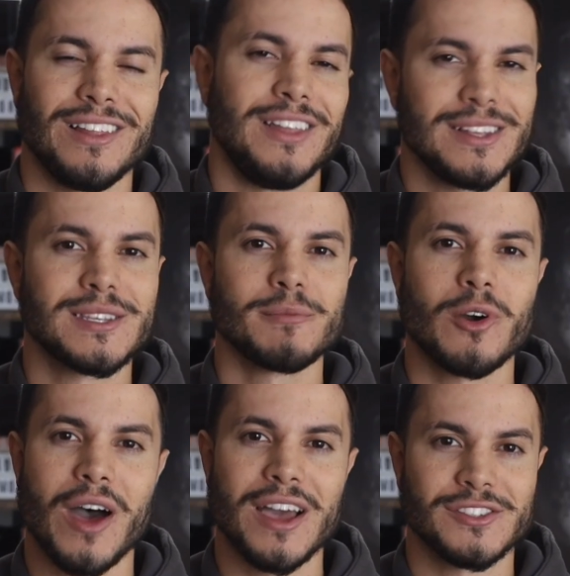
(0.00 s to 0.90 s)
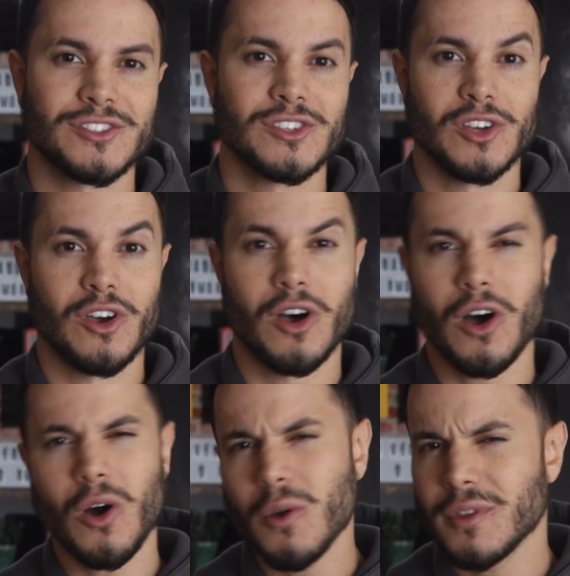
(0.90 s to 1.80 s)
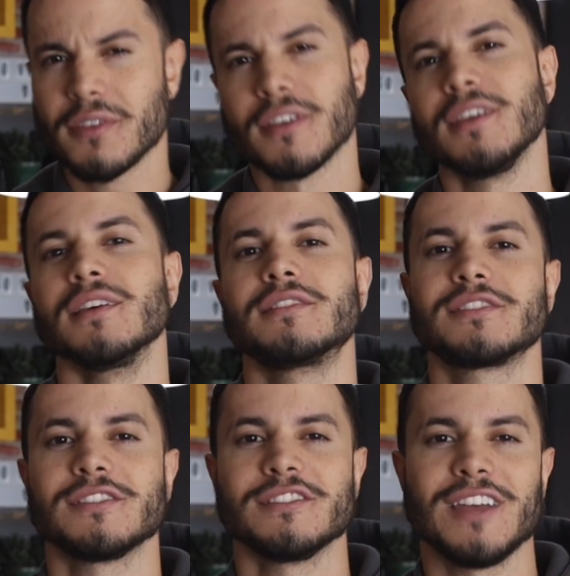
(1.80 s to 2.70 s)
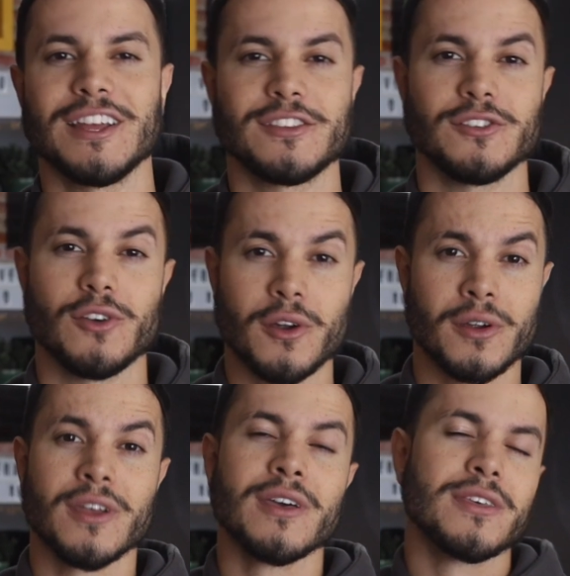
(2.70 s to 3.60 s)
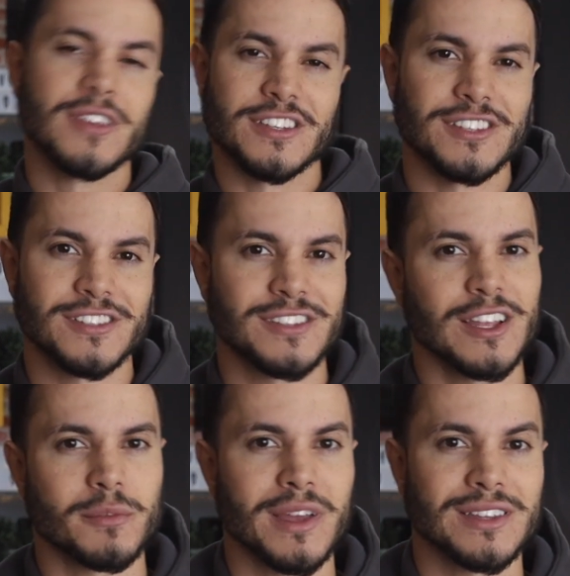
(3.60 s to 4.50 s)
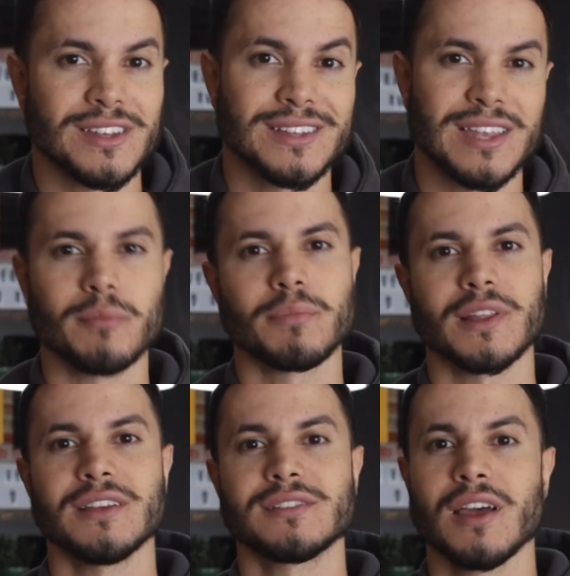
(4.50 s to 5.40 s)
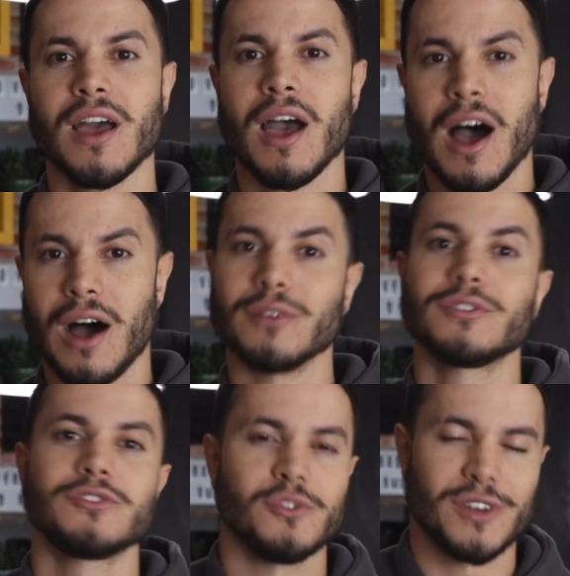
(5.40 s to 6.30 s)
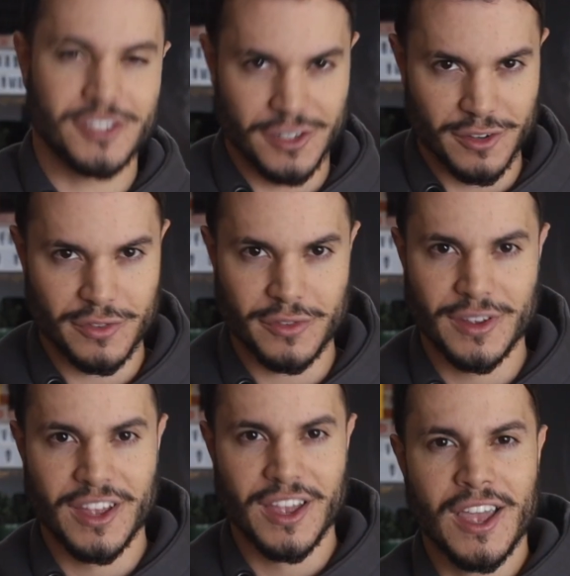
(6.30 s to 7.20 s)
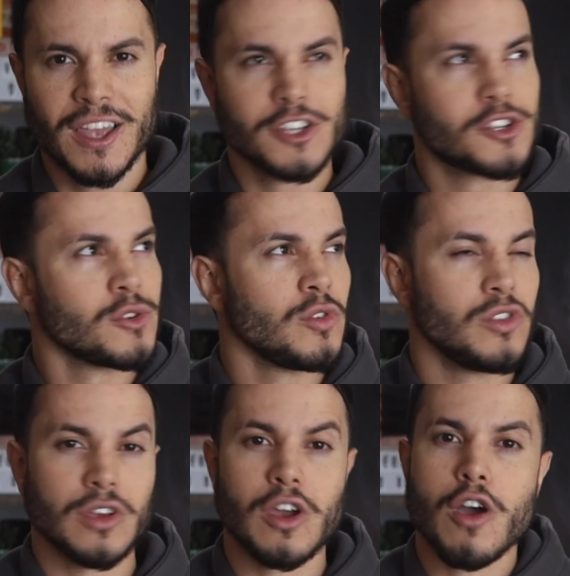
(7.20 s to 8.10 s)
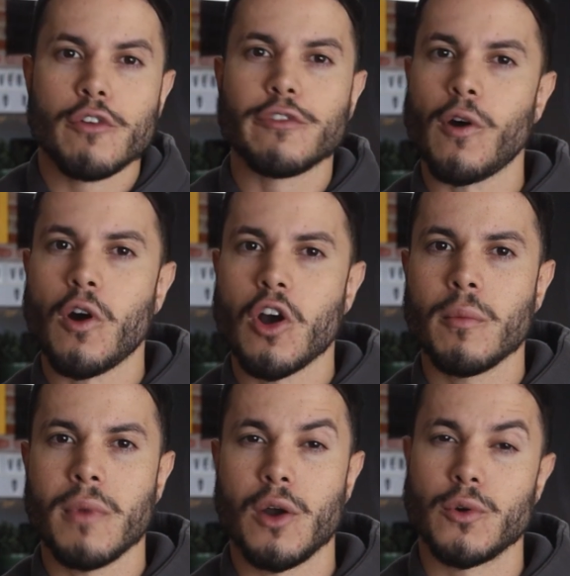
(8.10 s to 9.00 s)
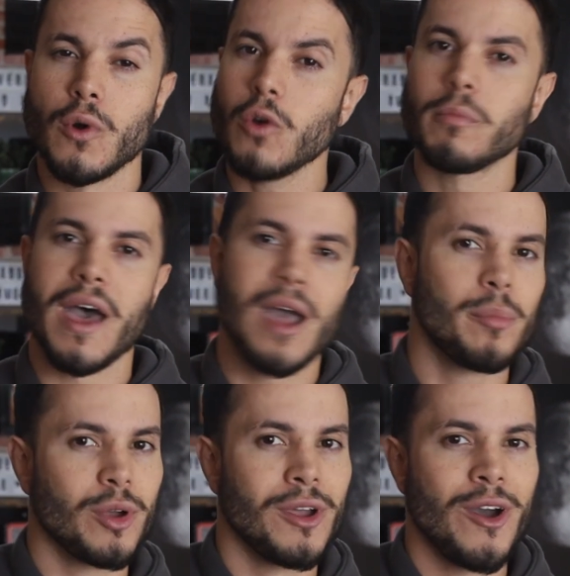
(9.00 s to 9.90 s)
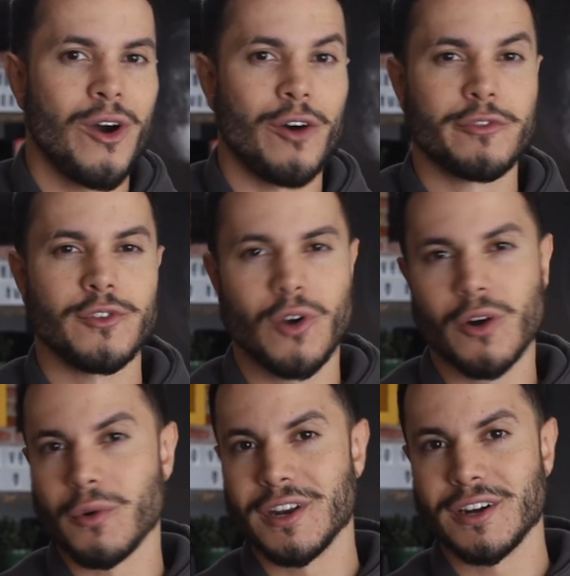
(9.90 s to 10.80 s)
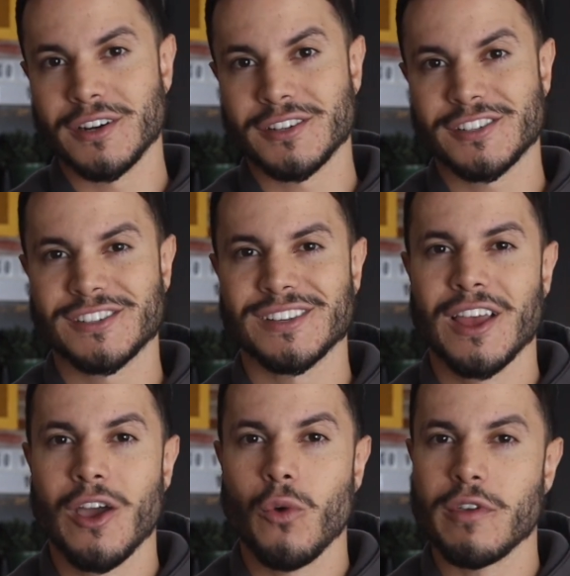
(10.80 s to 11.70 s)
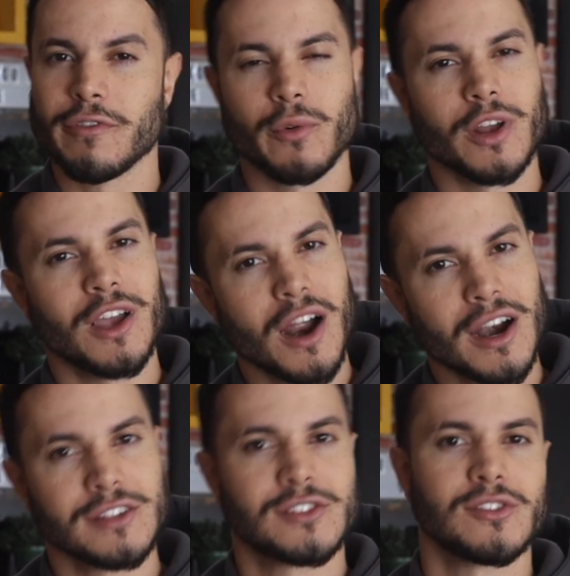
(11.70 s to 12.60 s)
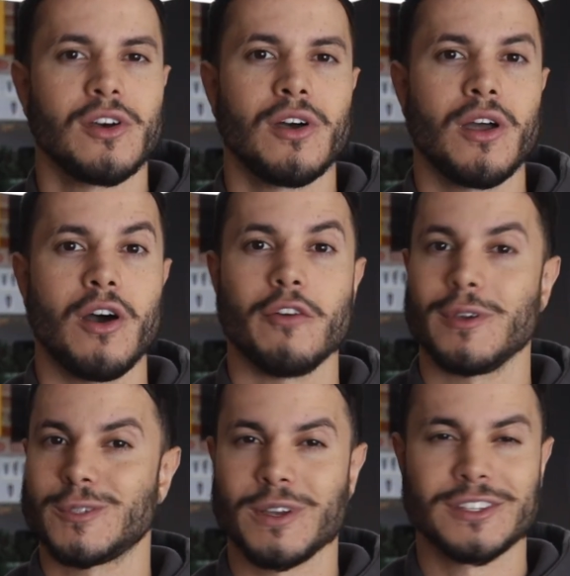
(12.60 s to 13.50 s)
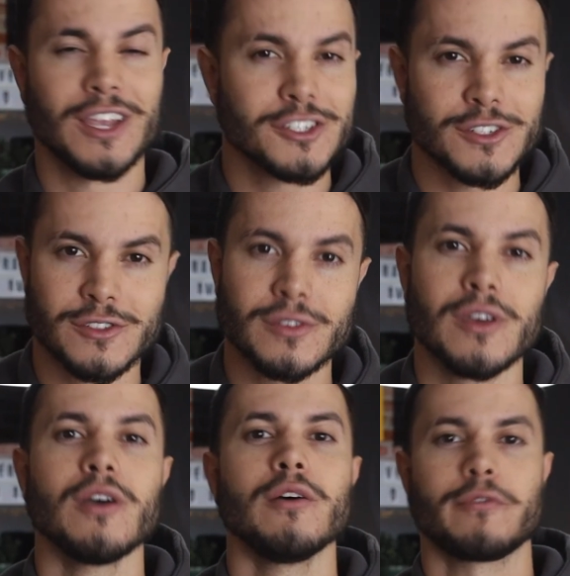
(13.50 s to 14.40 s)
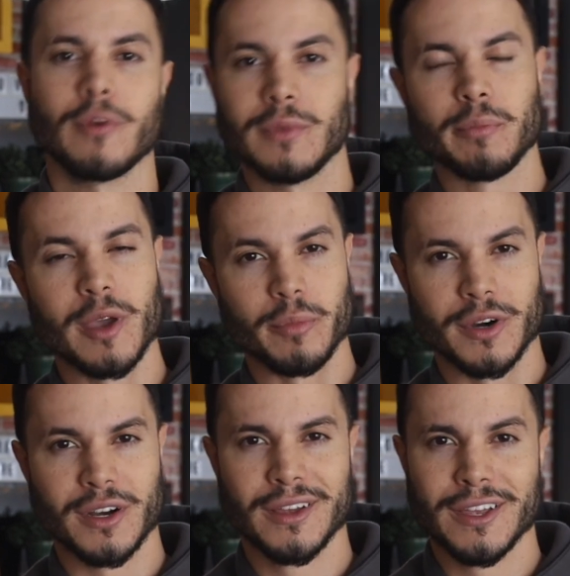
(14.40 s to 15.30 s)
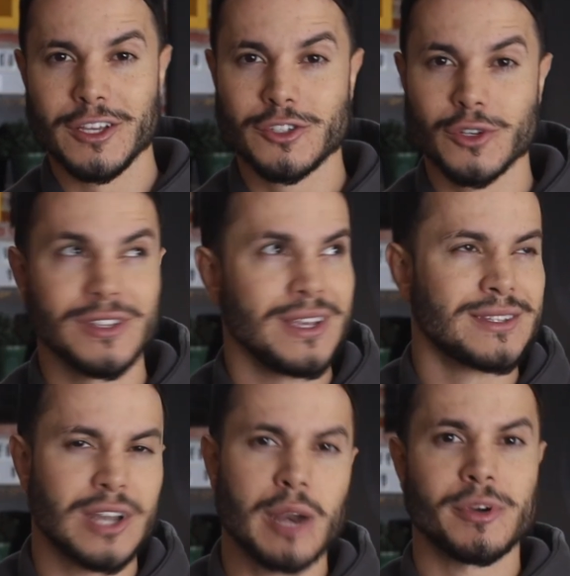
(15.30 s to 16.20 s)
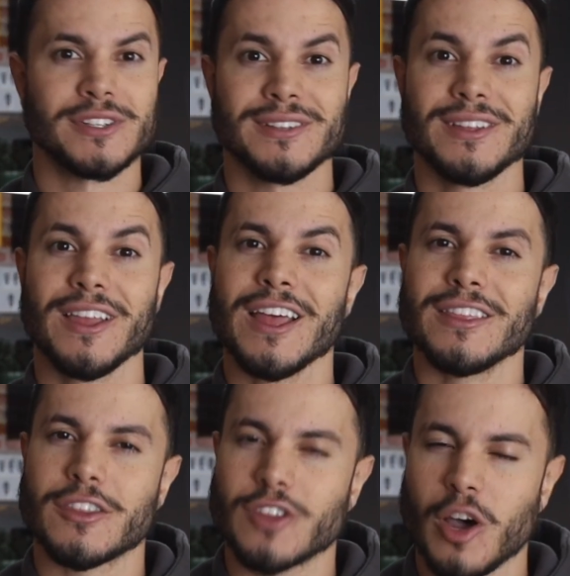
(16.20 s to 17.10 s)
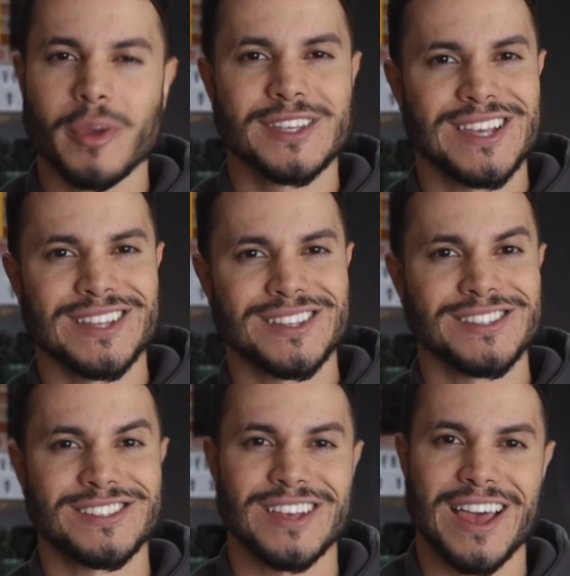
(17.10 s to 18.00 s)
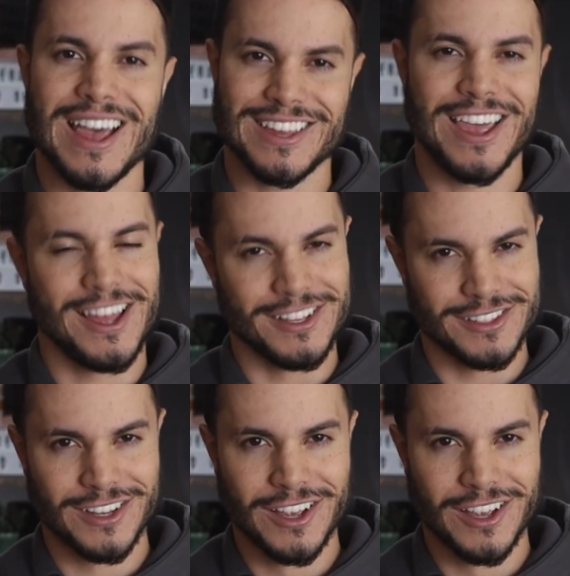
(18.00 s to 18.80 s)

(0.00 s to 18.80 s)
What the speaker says: let's summarize all the things that your thesis statement template out to achieve. It should form a roadmap of your readers with regards of expectations from the paper. It should interpret the topic sentence at hand.